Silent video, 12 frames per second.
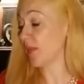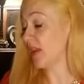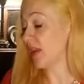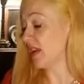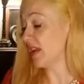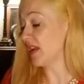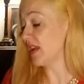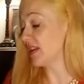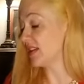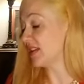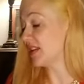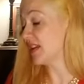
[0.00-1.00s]

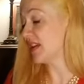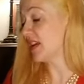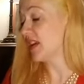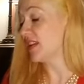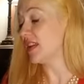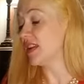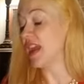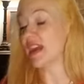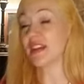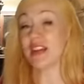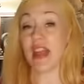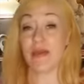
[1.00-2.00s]
is the next
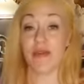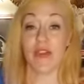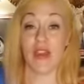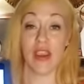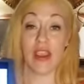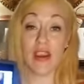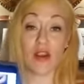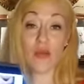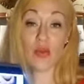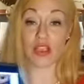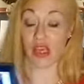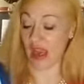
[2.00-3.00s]
type of thing here,
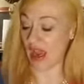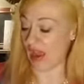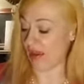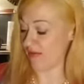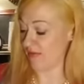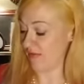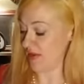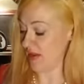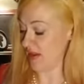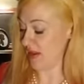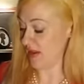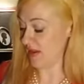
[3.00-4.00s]
which I have.
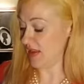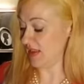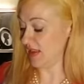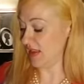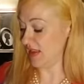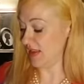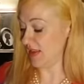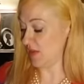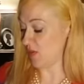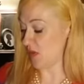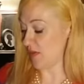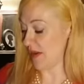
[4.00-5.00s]
This is
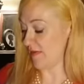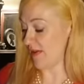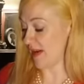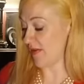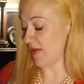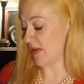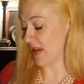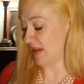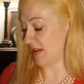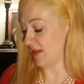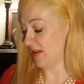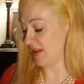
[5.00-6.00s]
one of my favorite
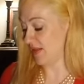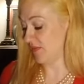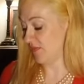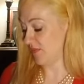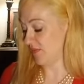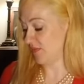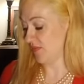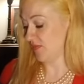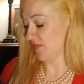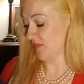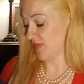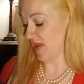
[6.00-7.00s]
things,
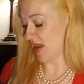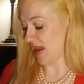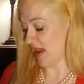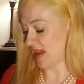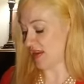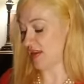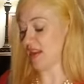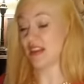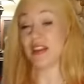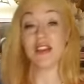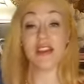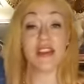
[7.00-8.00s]
and this
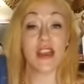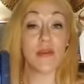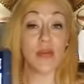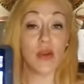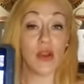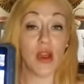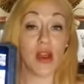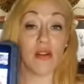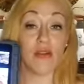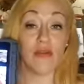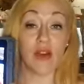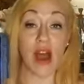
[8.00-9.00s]
is the temple
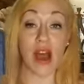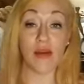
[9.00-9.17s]
of Abu